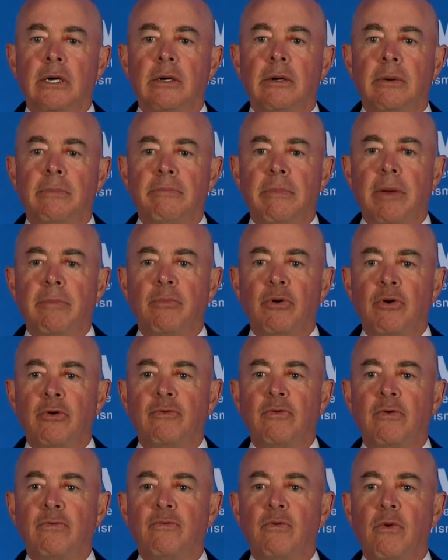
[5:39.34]
member
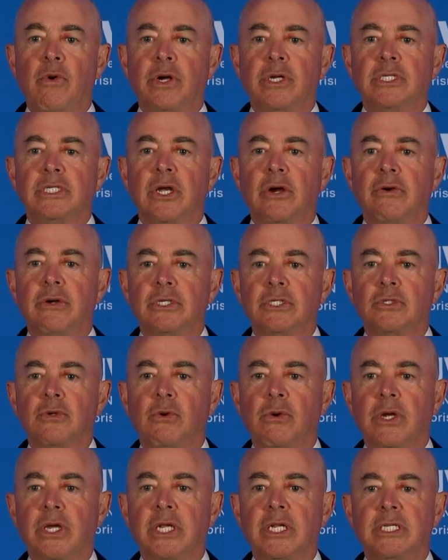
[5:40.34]
of a foreign terrorist
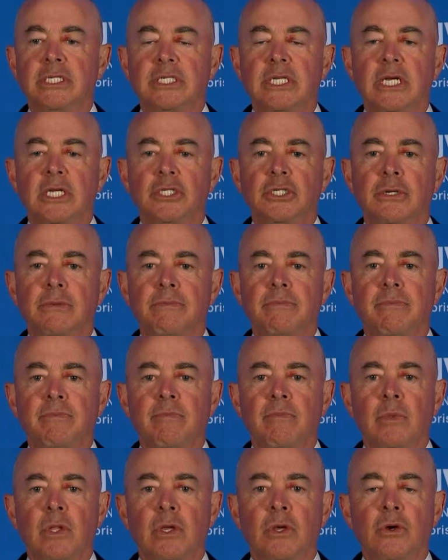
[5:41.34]
organization
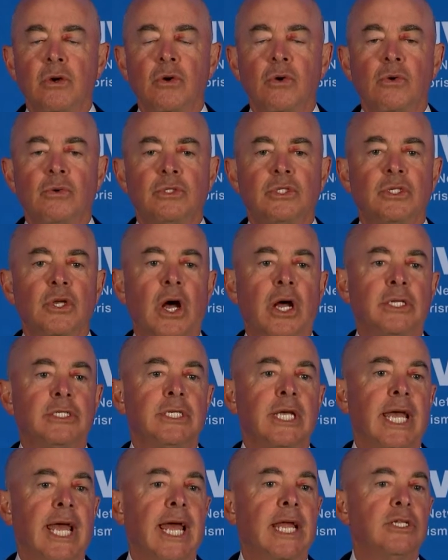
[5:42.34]
who
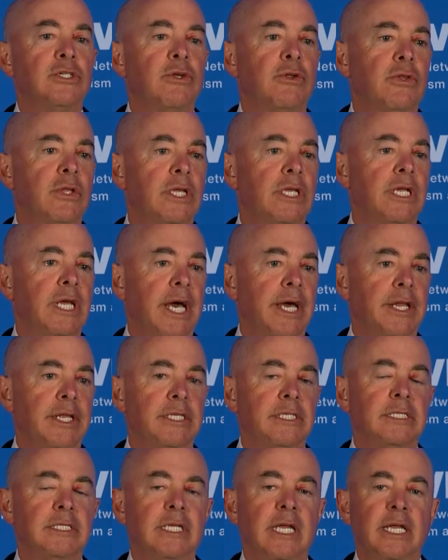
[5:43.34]
sought to enter the
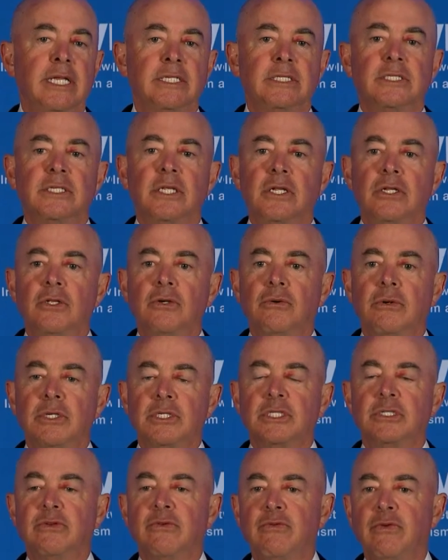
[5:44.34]
United States to do
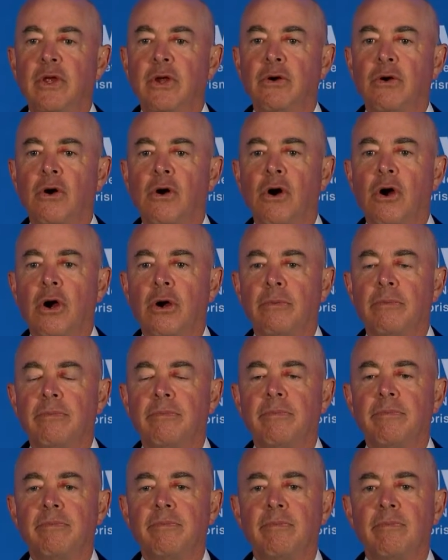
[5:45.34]
us severe harm.
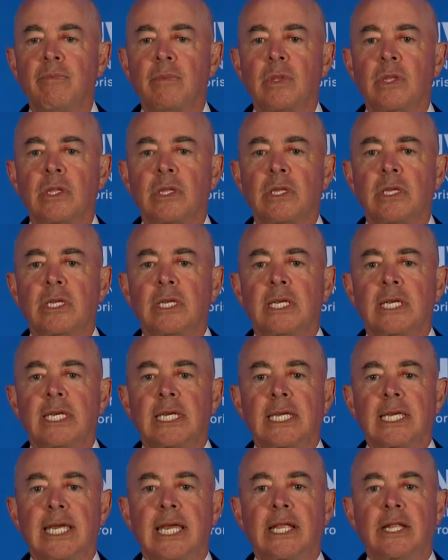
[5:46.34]

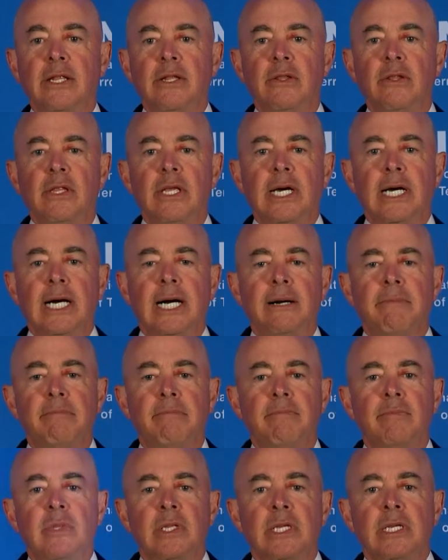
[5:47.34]
In
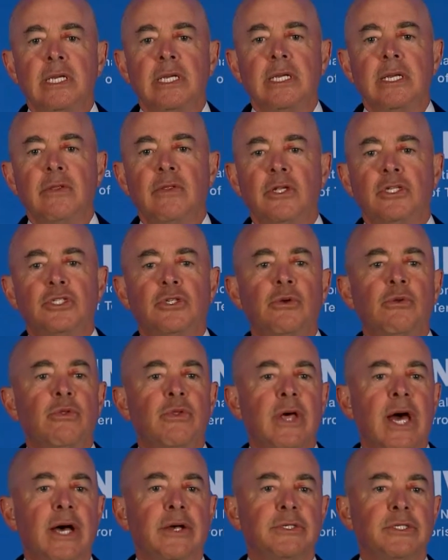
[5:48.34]
the
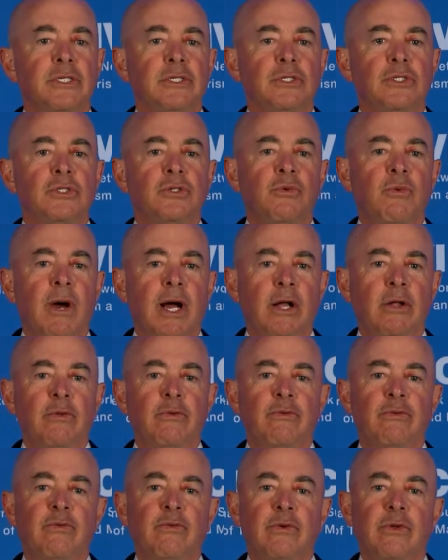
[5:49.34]

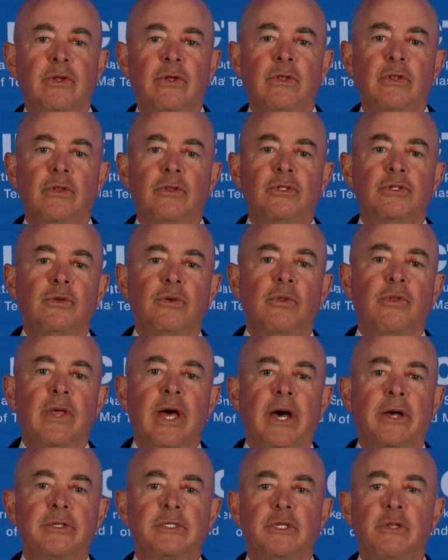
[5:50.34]

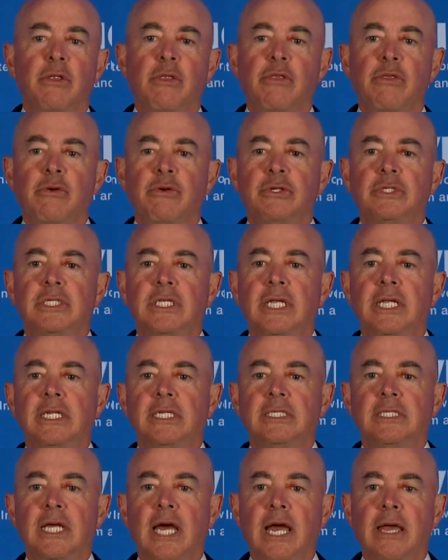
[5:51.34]

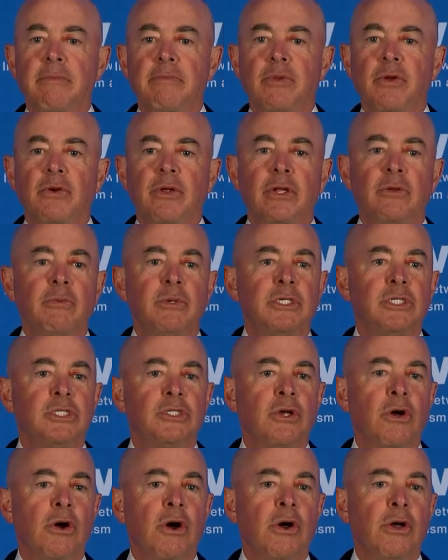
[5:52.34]
2012-2013 time period, we
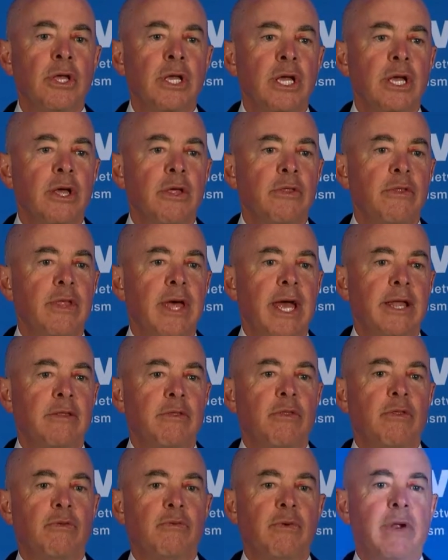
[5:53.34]
saw
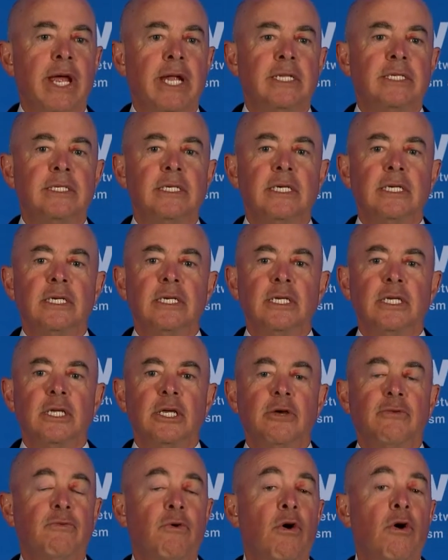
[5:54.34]
that threat
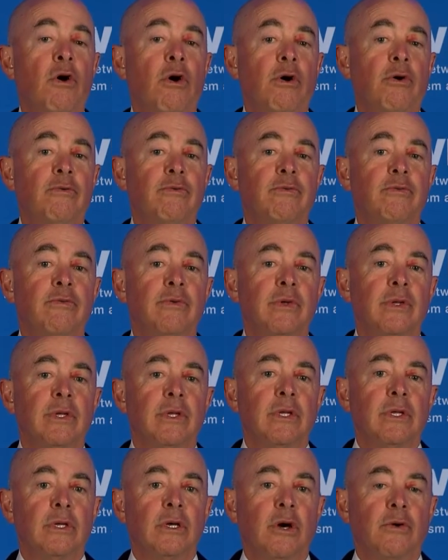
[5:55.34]
evolve.
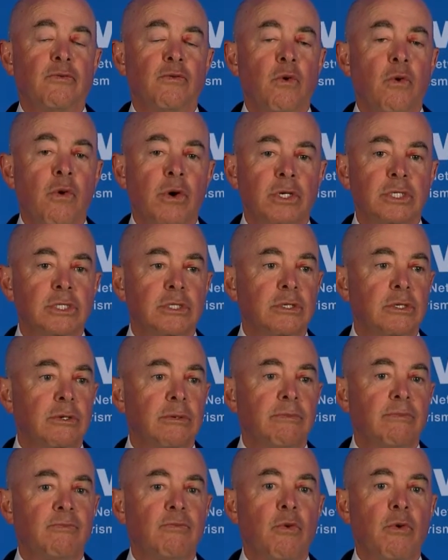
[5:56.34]
Of course,
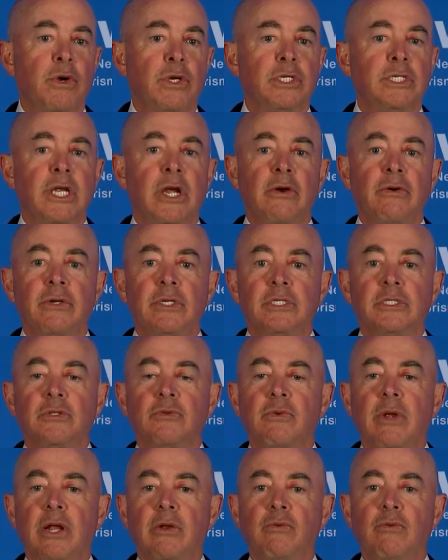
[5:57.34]
the foreign
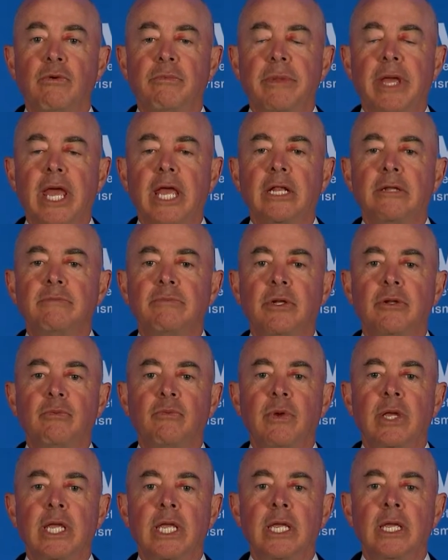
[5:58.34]
terrorist threat remained,
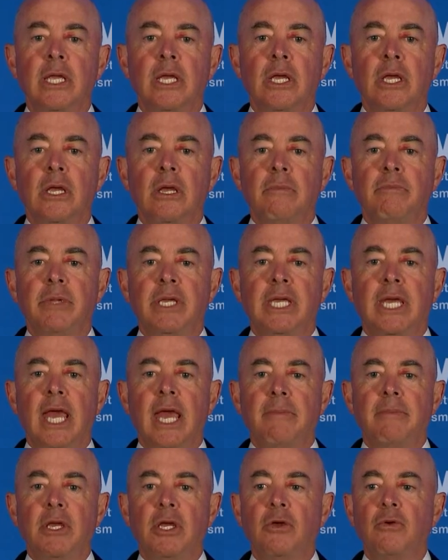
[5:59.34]
but we
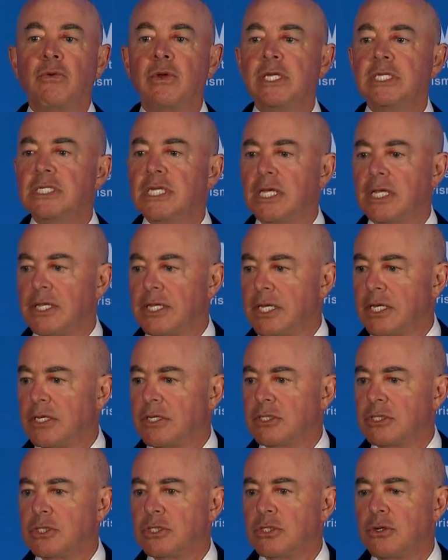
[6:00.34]
became increasingly
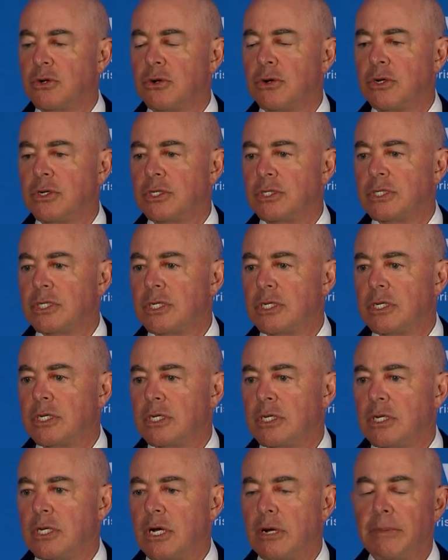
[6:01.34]
concerned
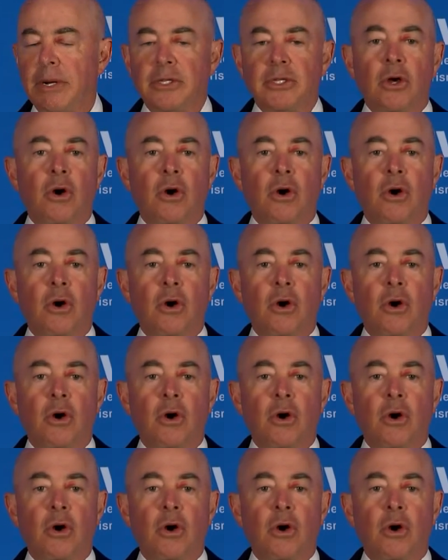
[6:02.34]
about the